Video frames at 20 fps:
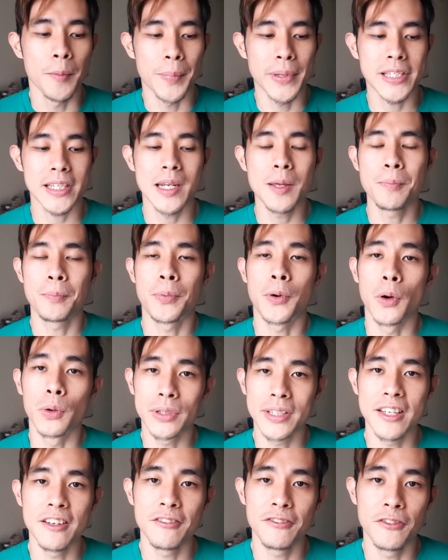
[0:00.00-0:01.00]
Basically,
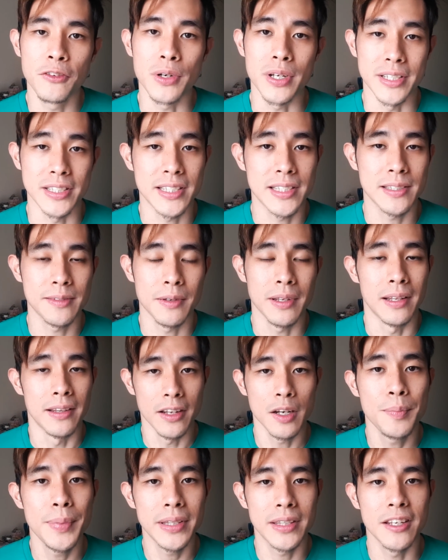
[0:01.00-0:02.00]
protein food is a
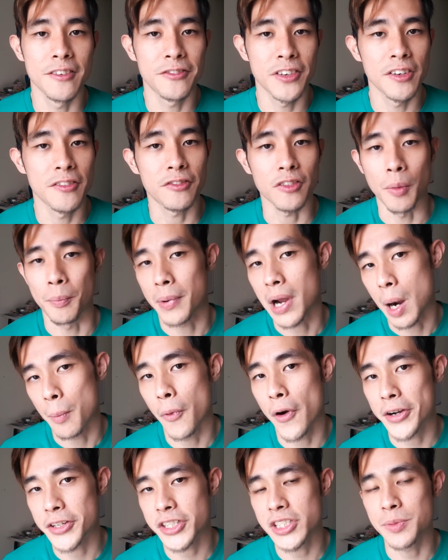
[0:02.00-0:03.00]
little bit different from
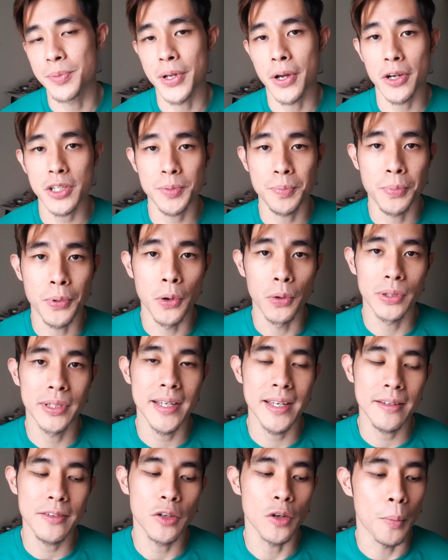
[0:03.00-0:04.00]
carbohydrates because protein,